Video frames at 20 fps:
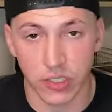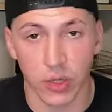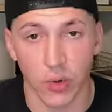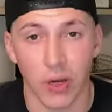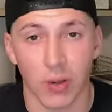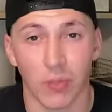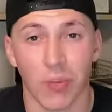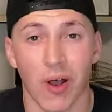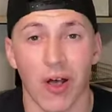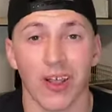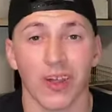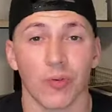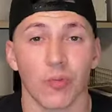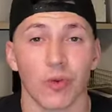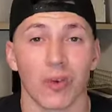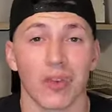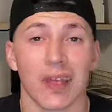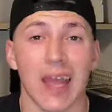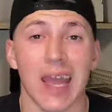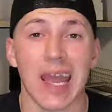Tony
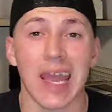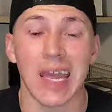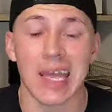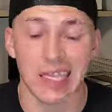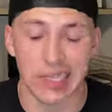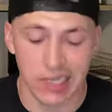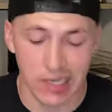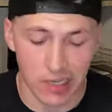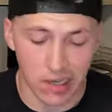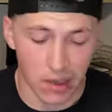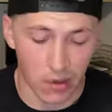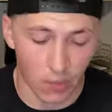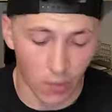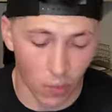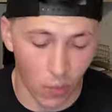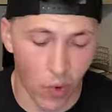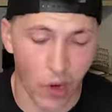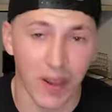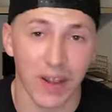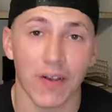Pollard with
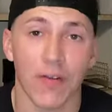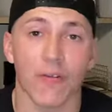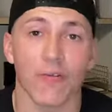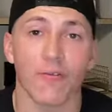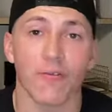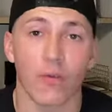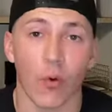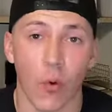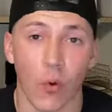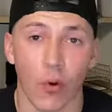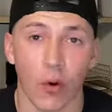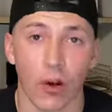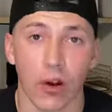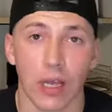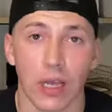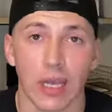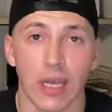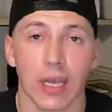8.4.